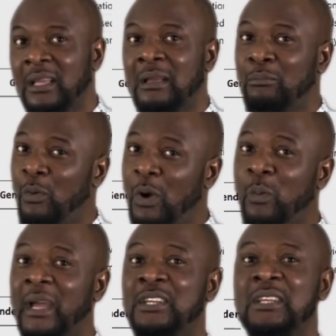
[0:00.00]
But what
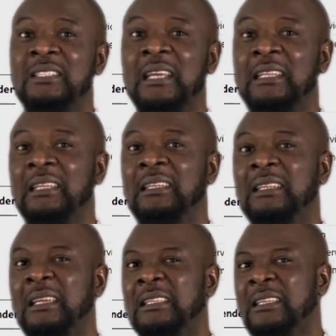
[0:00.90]
we're interested in
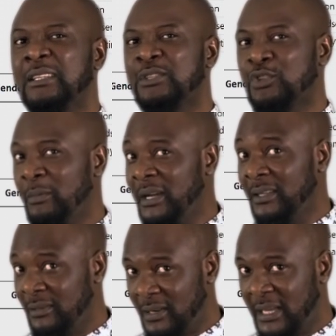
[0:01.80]
is in summary,
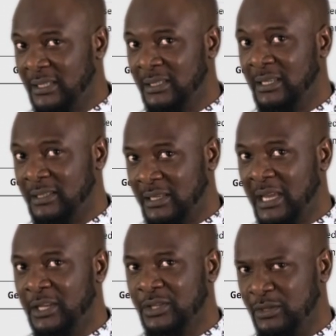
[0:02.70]
right? It's
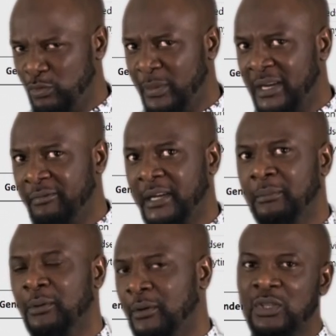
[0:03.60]
age, numeric variable.